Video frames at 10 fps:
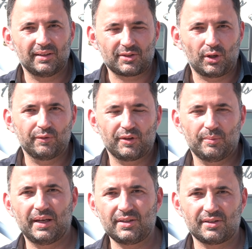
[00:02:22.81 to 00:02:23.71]
let's hope for
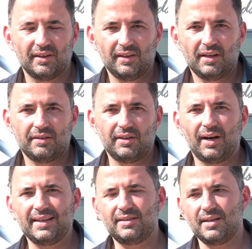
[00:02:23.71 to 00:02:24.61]
the best. The
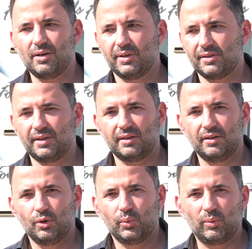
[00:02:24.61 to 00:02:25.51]
idea is that
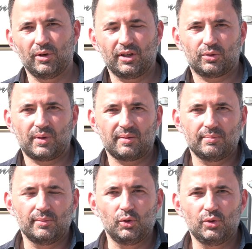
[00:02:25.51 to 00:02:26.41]
we want to create
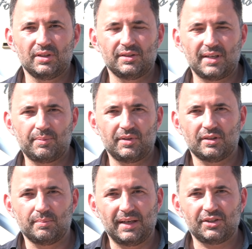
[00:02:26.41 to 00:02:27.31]
mood and depth
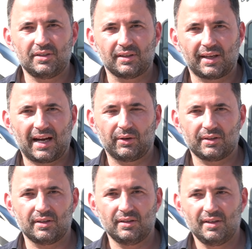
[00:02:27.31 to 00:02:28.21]
and dimension and
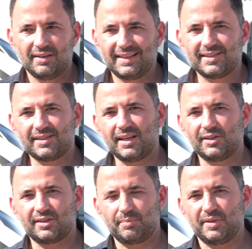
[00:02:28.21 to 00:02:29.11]
character and say
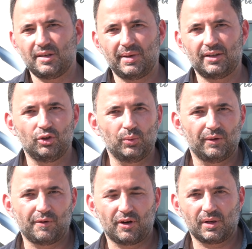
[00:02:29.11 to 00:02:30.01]
something about who
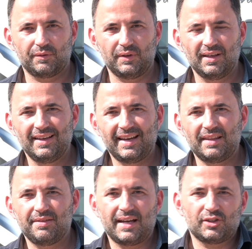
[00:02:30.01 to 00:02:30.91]
we're photographing,
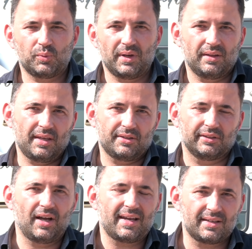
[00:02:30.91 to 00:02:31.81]
and that's where these
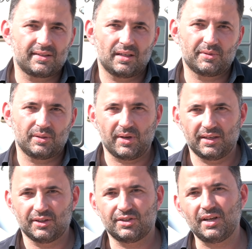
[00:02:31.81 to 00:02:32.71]
lighting tips that we're
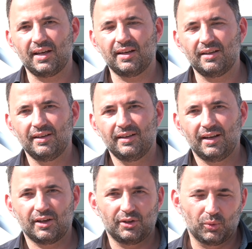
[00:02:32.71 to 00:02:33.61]
going to share
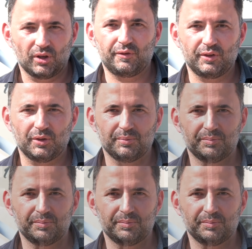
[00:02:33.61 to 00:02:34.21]
are going to work for you.